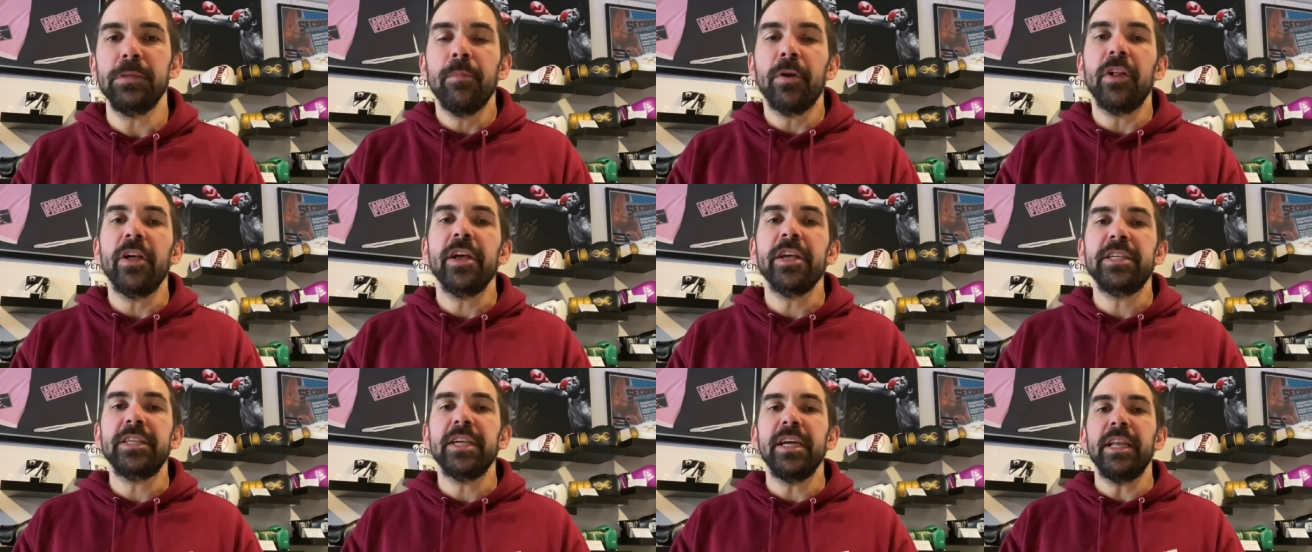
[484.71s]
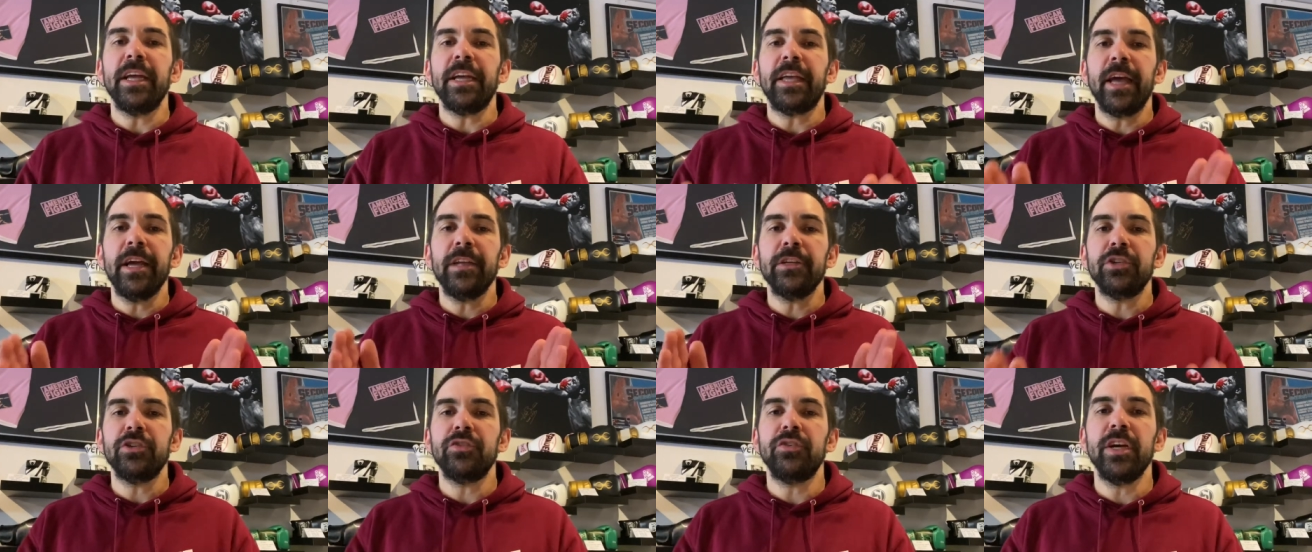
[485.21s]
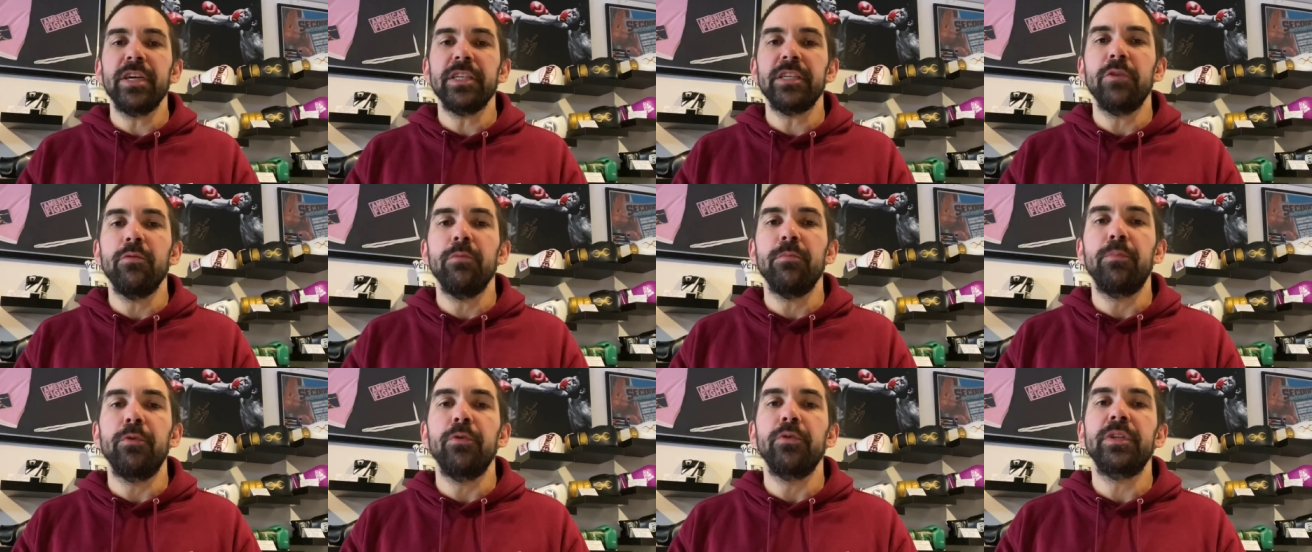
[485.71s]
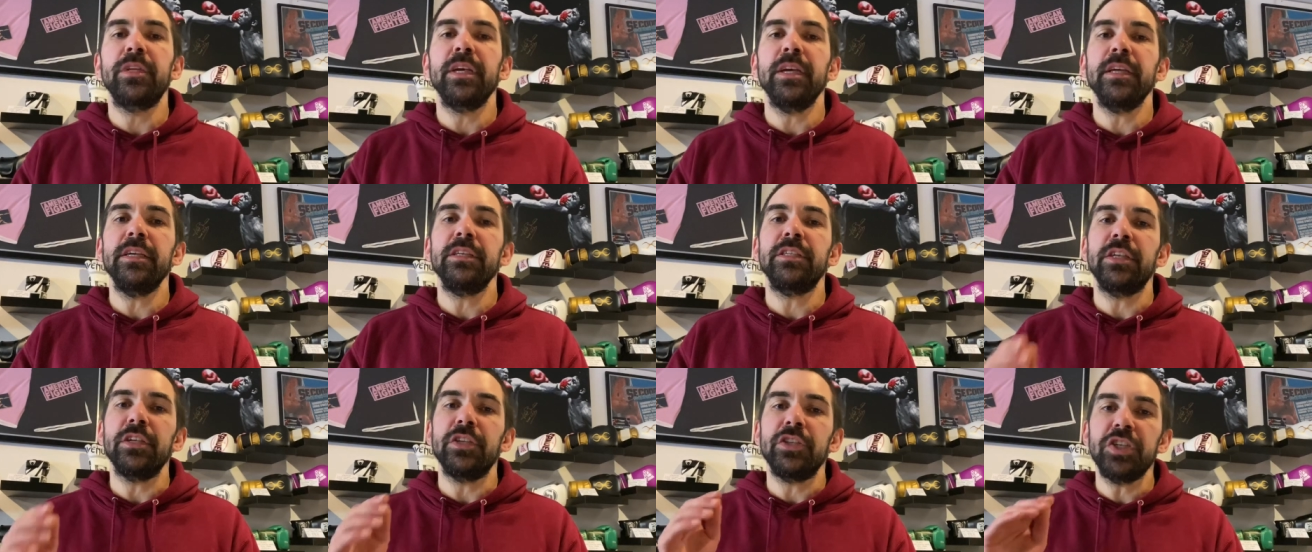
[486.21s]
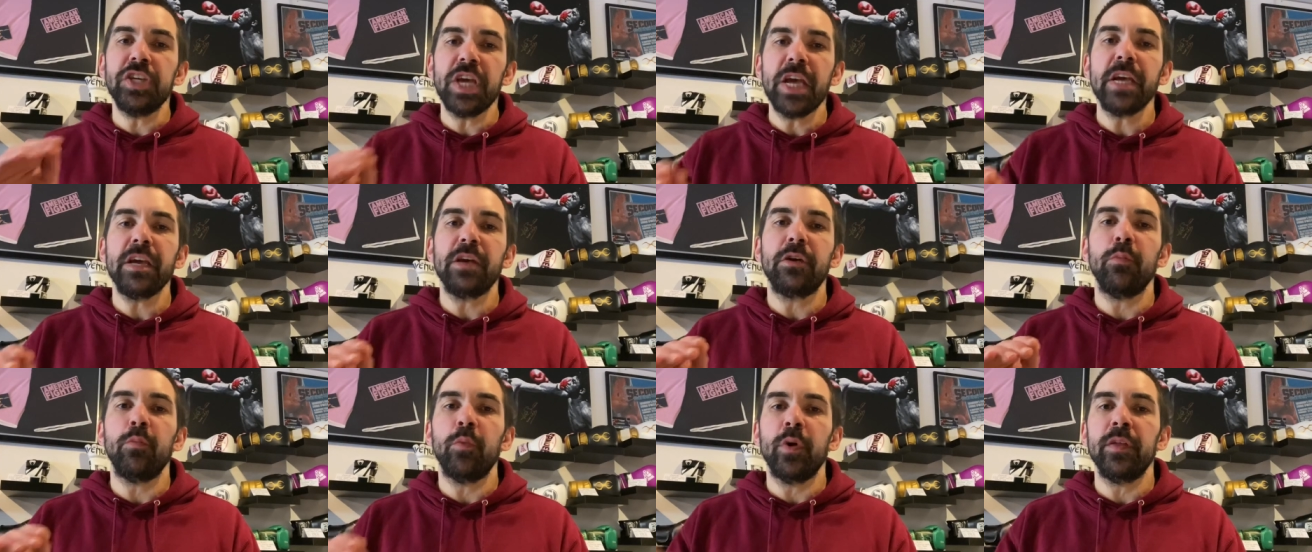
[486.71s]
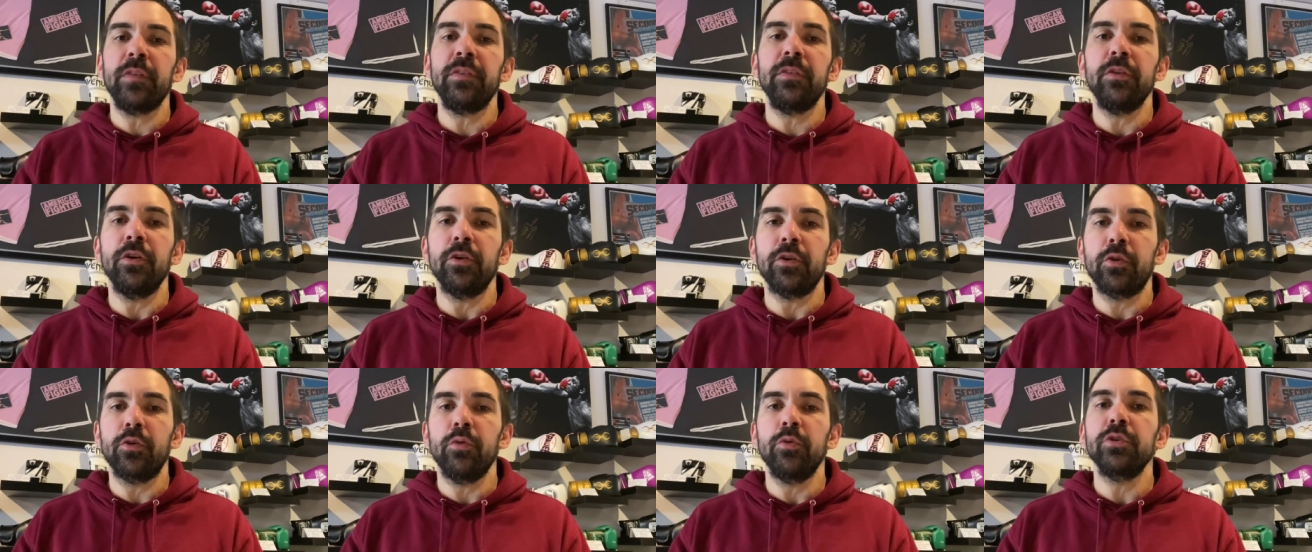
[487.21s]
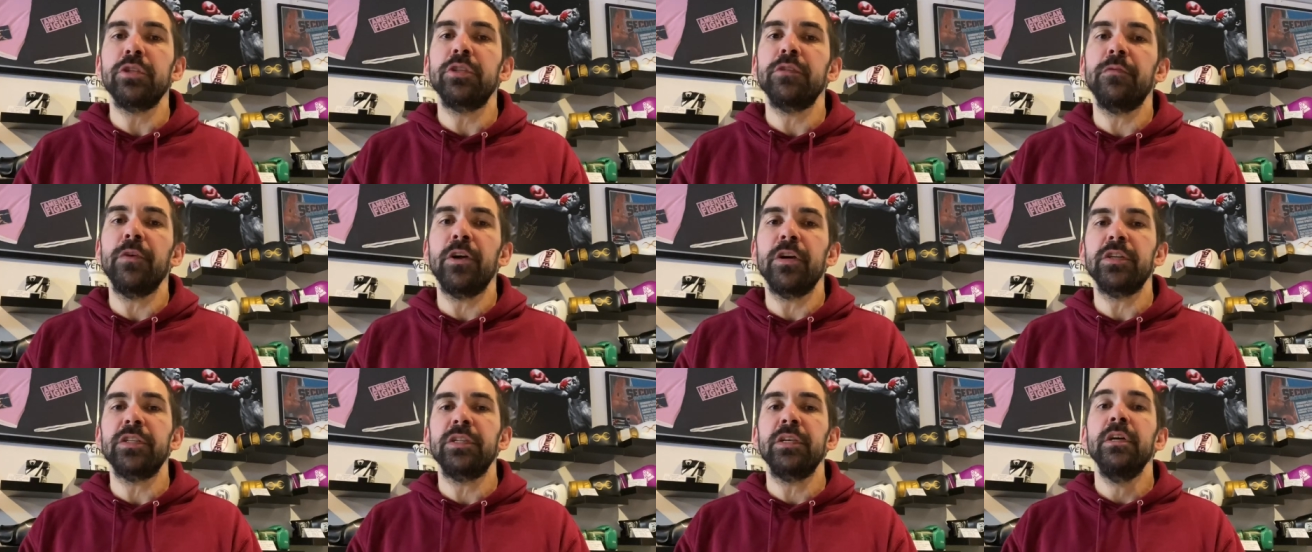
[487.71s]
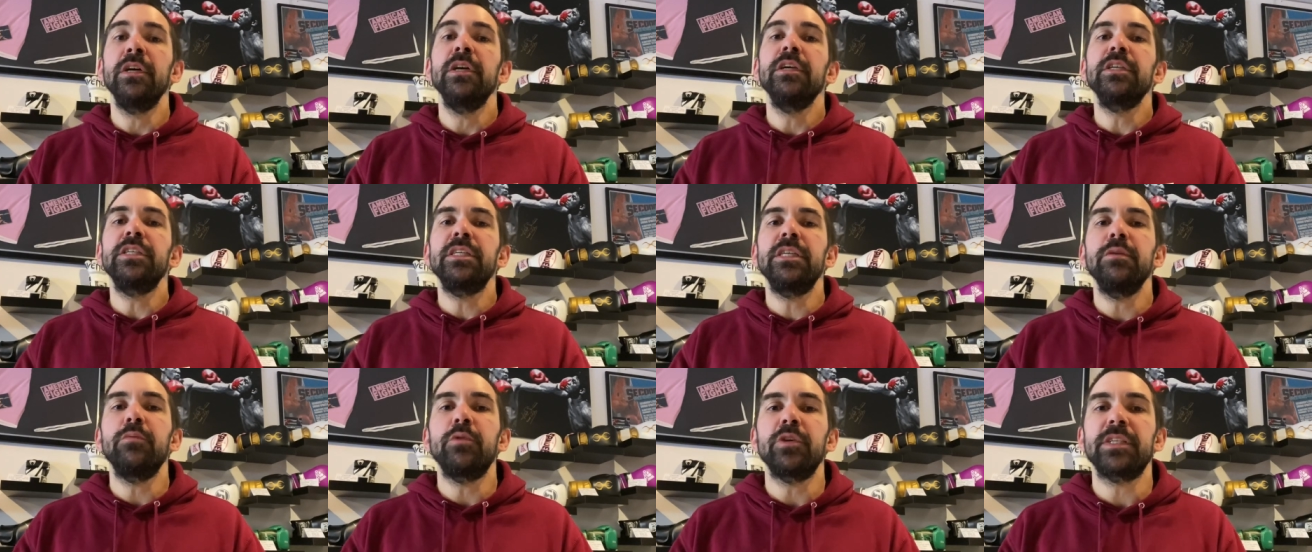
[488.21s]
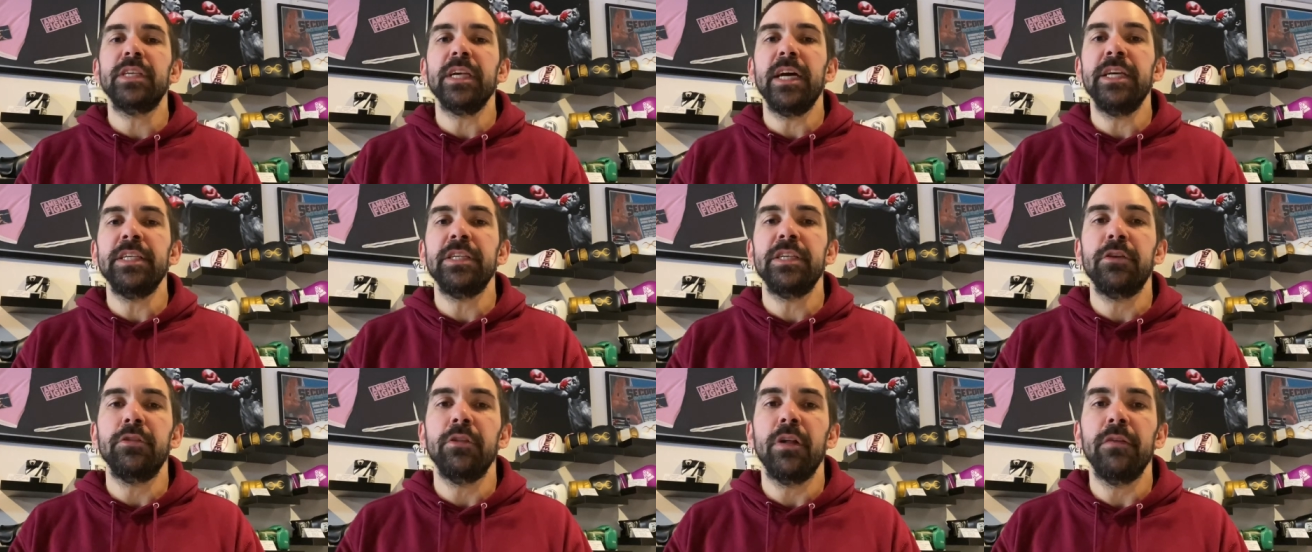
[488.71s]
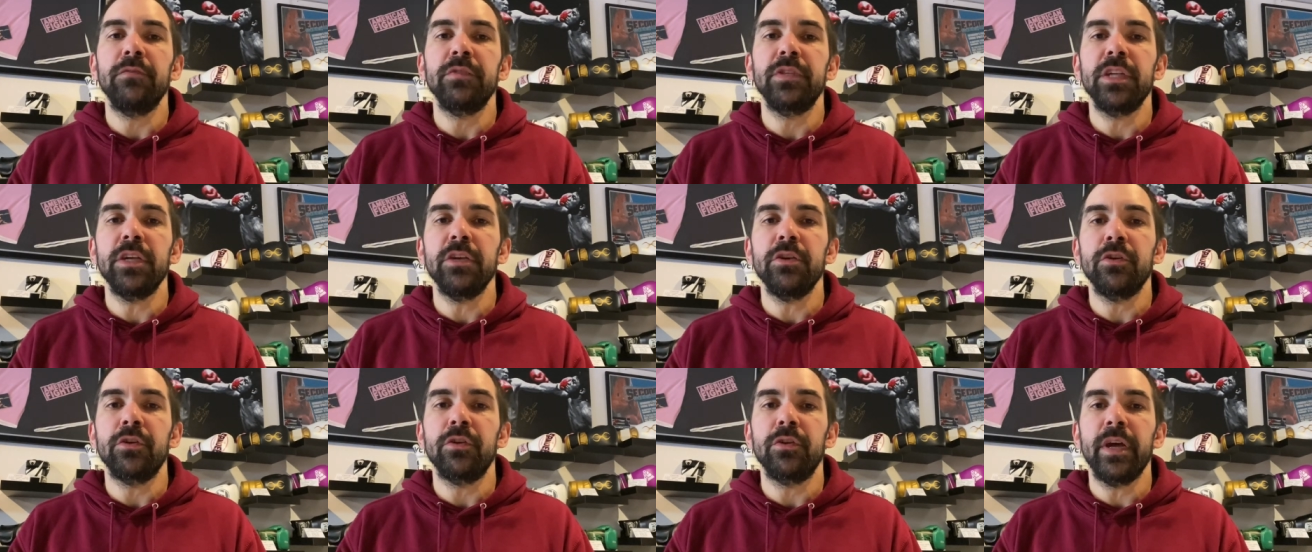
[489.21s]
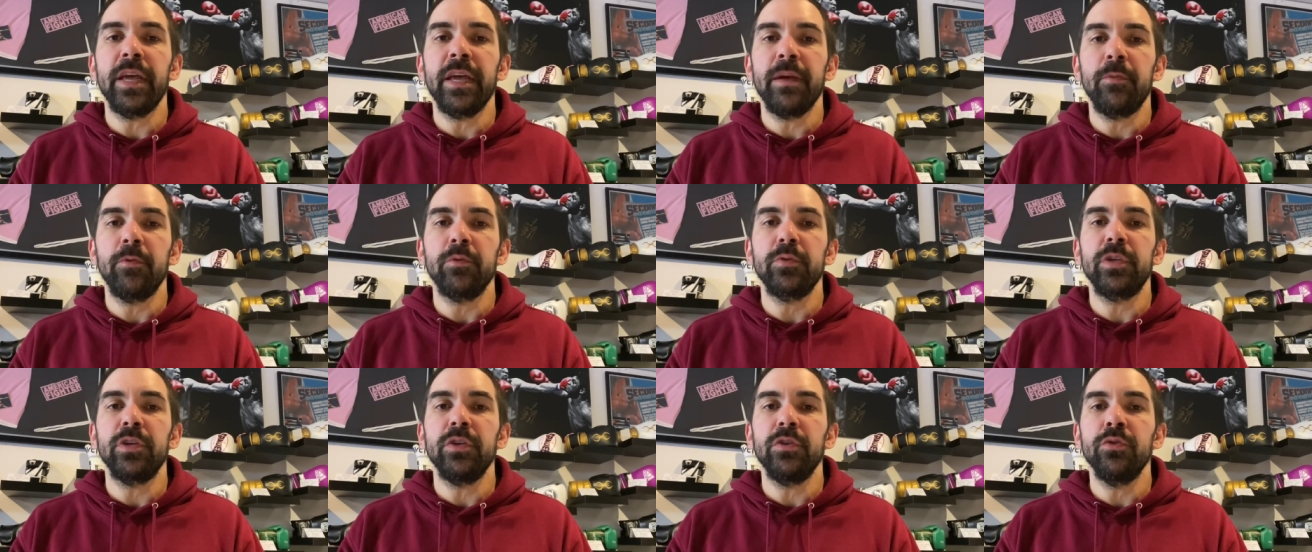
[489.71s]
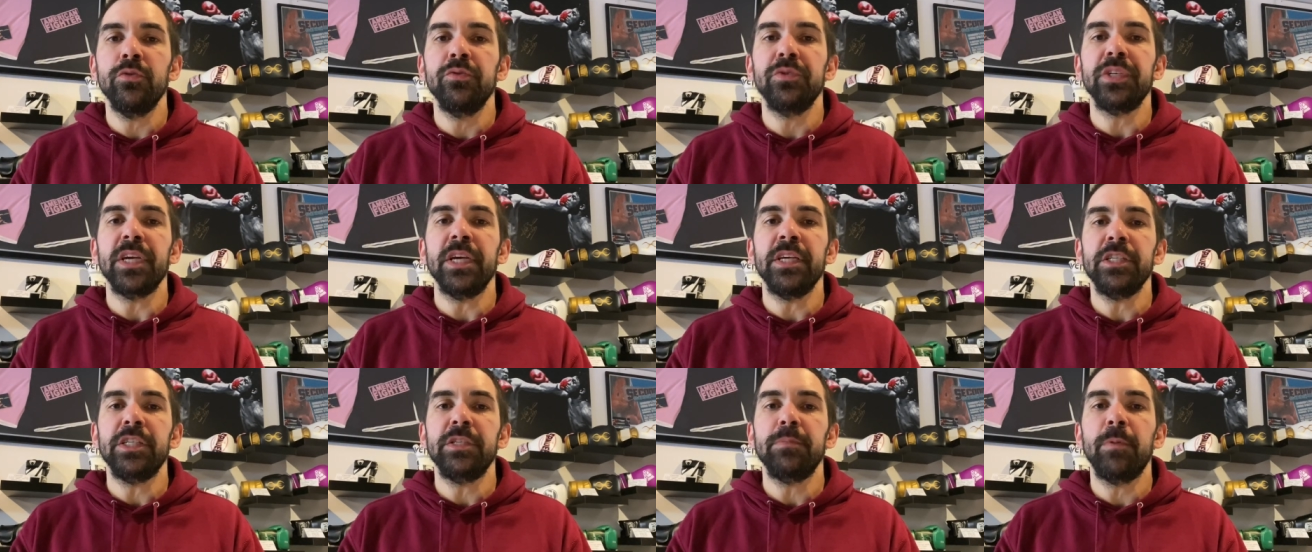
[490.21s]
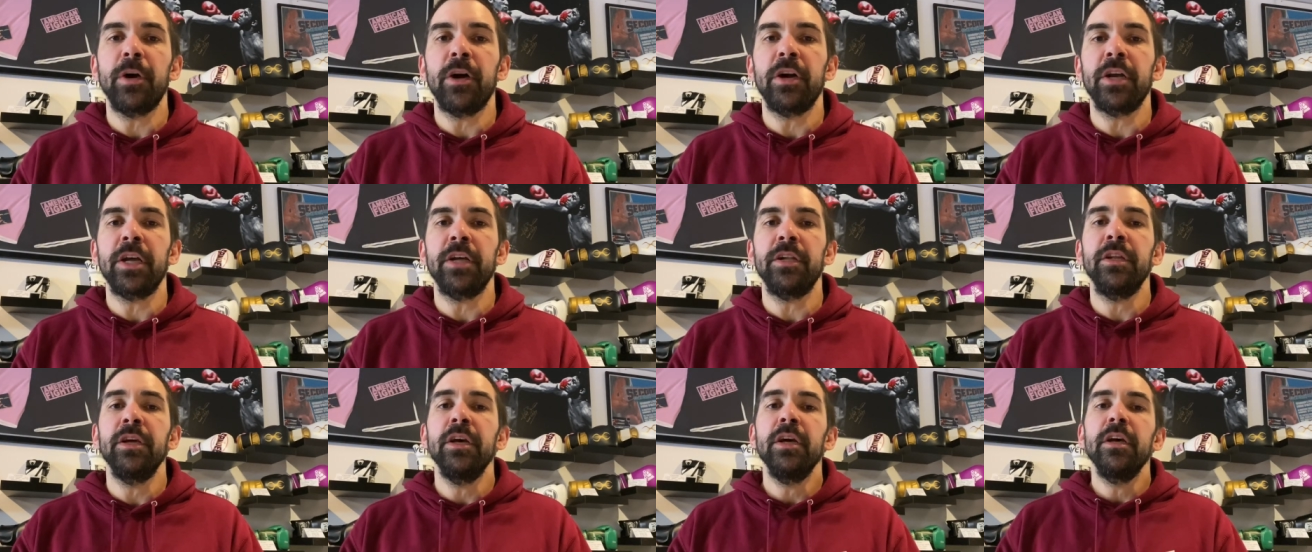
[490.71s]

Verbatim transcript: But like I said, I can't stress how important it is to check with your coach first, see what size of gloves that you're able to use in sparring.